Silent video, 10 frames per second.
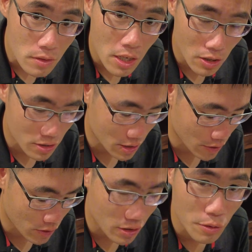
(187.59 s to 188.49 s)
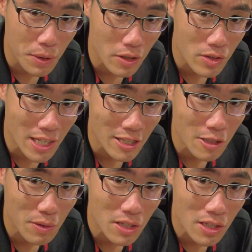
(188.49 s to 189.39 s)
They also give a little bit of
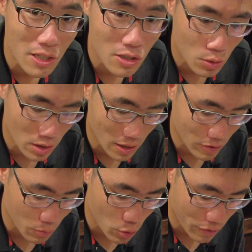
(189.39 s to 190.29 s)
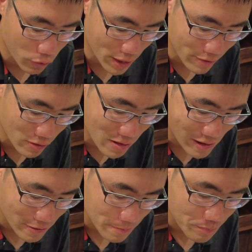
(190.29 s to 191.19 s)
sesame seeds too to give it more flavor.
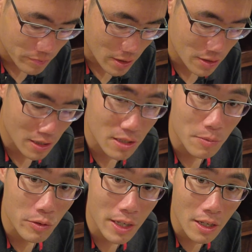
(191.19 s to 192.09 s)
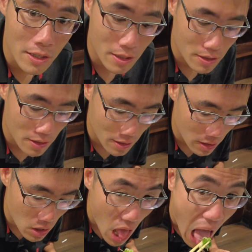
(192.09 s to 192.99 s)
It's got some green onions in here.